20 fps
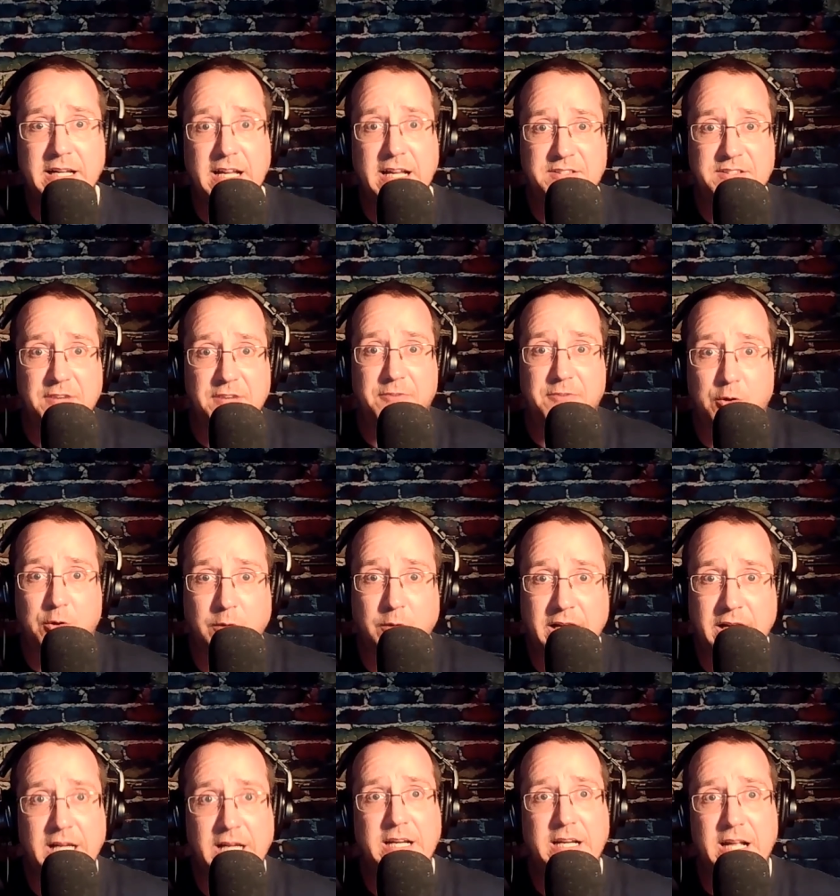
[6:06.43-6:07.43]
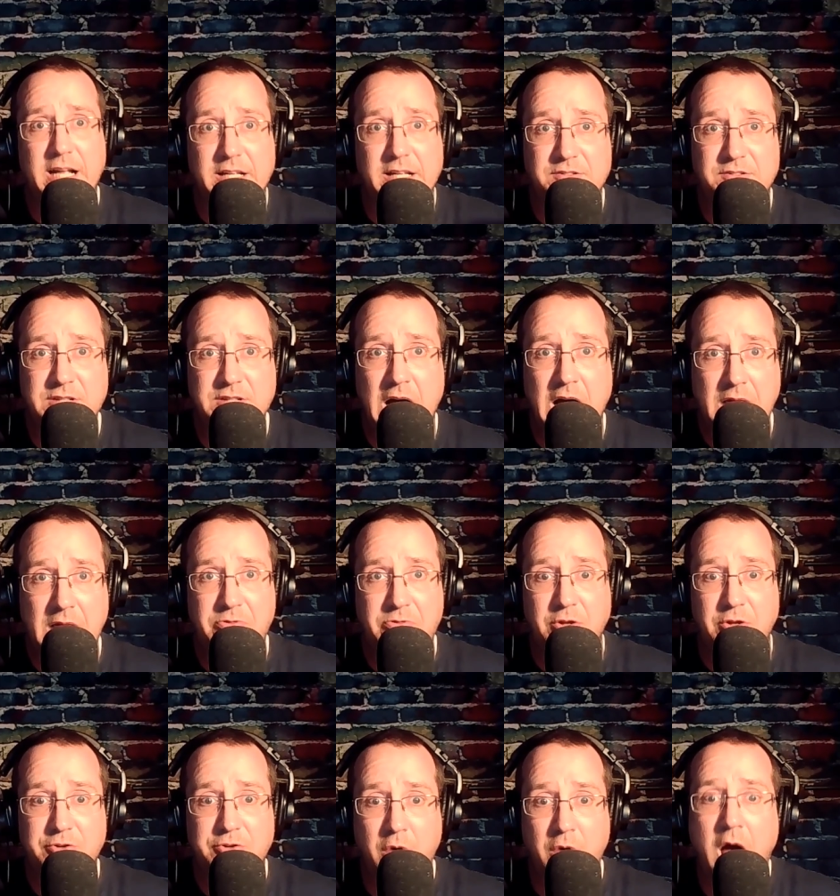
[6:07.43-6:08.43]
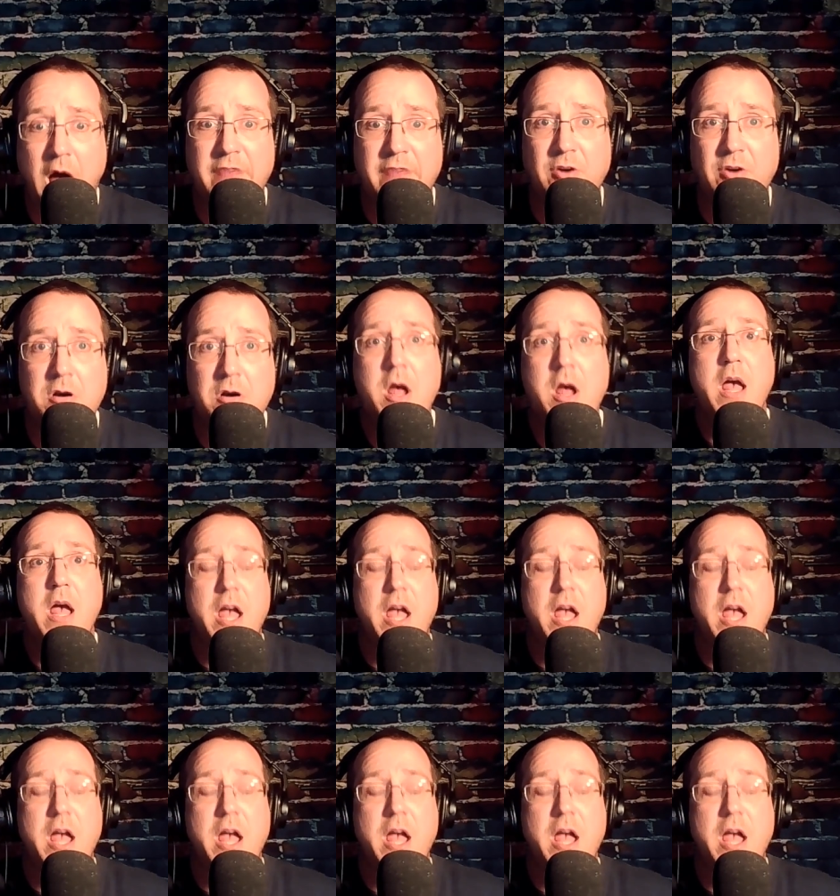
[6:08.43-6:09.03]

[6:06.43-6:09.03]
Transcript: is if greed is not the driver.